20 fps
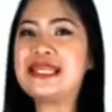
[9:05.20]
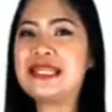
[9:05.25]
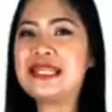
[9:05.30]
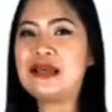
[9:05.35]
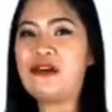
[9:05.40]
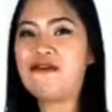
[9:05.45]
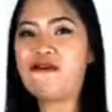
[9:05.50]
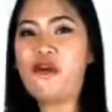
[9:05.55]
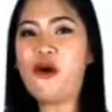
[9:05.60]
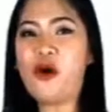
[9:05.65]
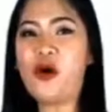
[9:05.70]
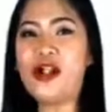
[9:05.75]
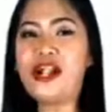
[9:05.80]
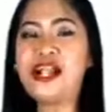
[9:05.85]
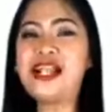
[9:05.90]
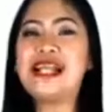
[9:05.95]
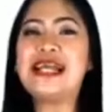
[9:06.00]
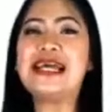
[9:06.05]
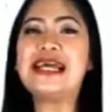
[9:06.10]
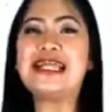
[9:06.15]
4
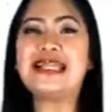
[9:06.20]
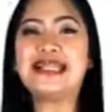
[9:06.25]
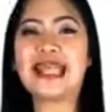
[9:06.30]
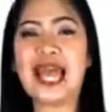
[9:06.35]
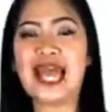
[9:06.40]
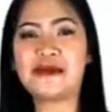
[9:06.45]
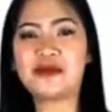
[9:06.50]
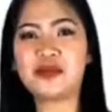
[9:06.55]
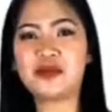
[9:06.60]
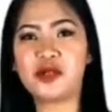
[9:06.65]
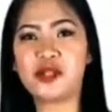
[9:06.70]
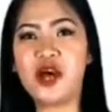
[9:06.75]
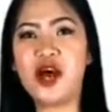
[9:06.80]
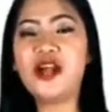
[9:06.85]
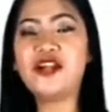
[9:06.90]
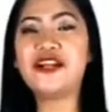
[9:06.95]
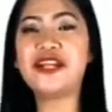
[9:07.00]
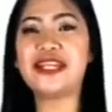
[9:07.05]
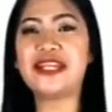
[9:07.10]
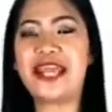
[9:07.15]
times
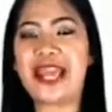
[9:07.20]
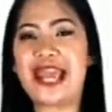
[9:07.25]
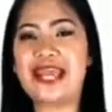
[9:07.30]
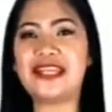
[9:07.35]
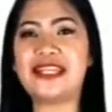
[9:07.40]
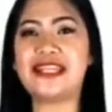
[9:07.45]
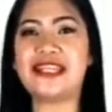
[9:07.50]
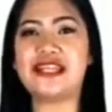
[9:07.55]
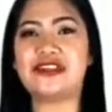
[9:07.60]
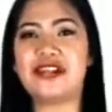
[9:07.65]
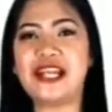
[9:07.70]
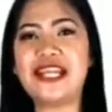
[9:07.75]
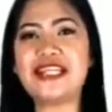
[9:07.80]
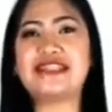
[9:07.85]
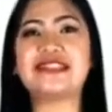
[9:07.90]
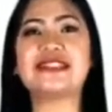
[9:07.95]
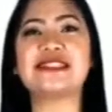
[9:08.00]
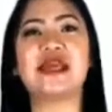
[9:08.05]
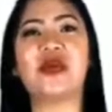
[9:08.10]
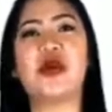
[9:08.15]
180 degrees,